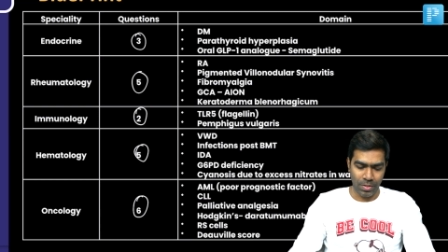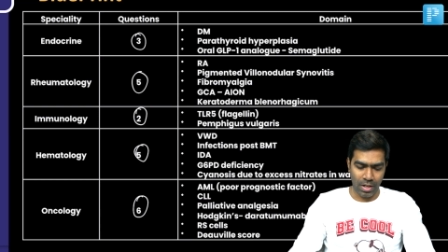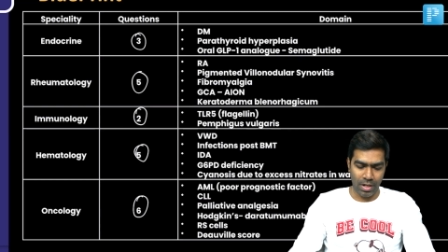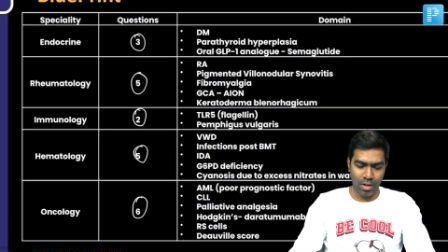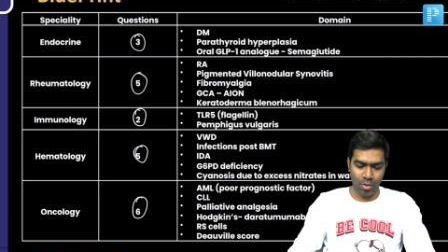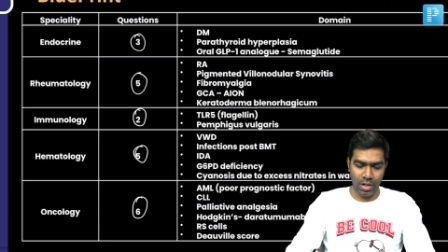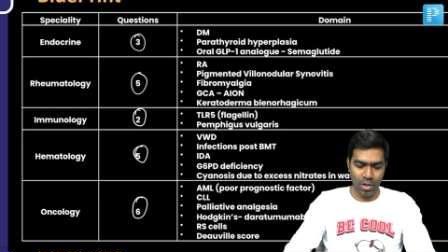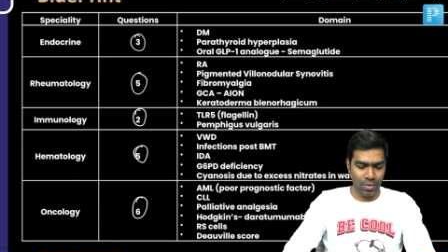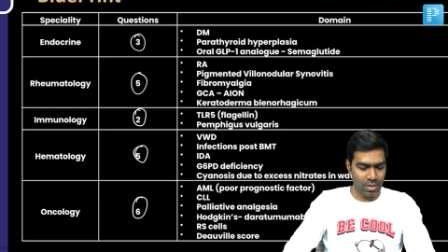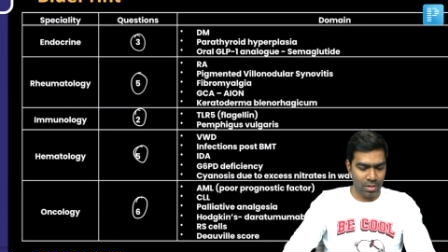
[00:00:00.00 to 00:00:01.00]
And endocrine
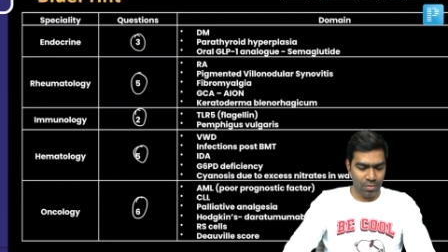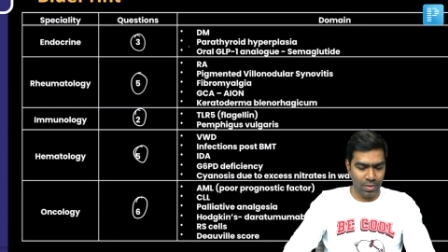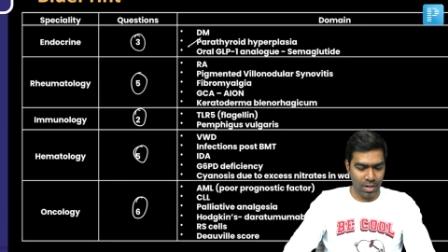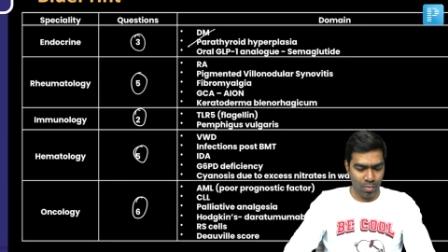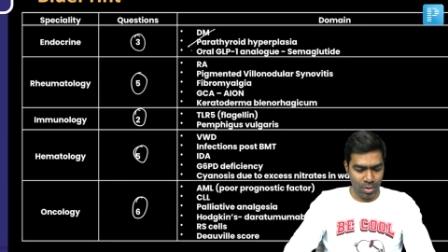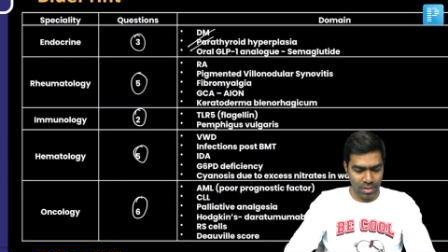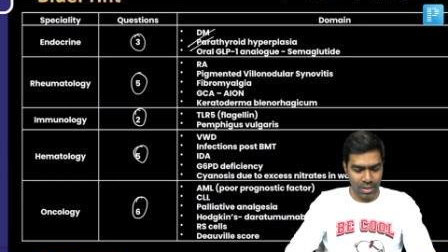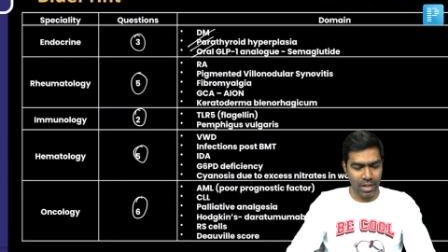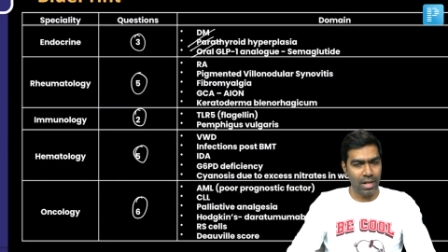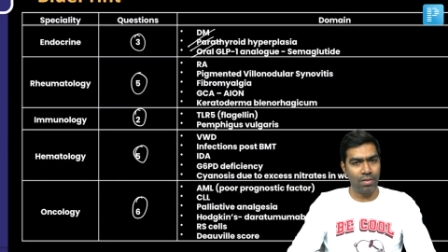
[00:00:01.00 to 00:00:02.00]
questions were once
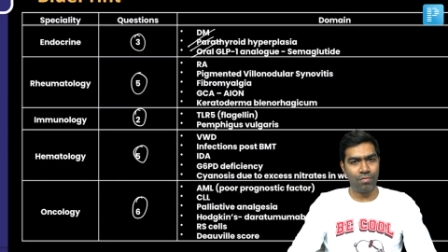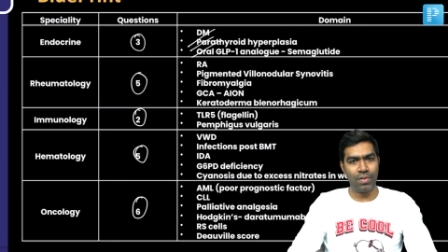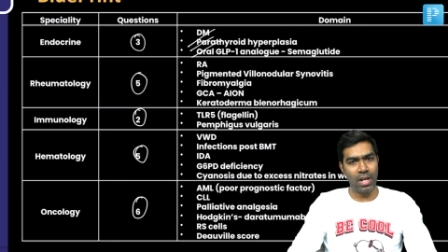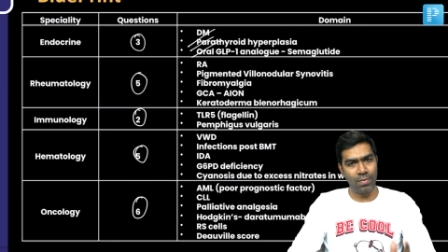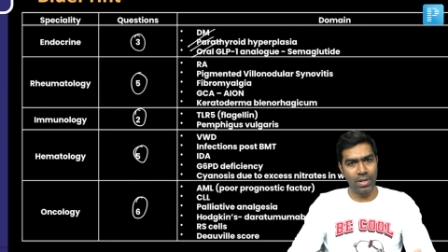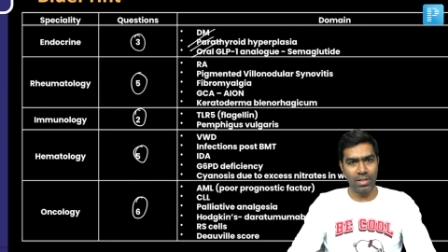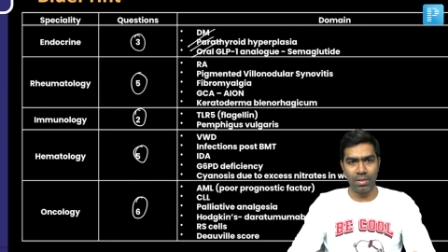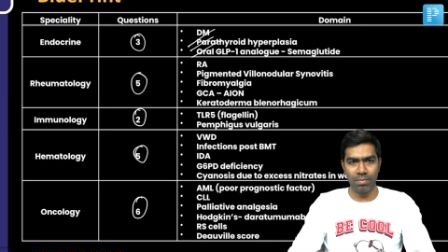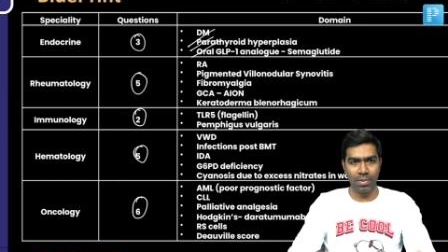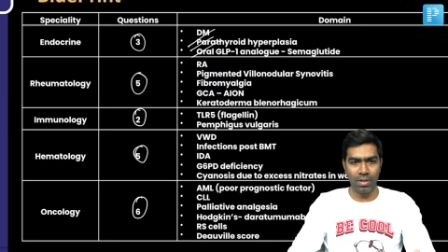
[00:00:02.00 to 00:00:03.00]
again very, very simple.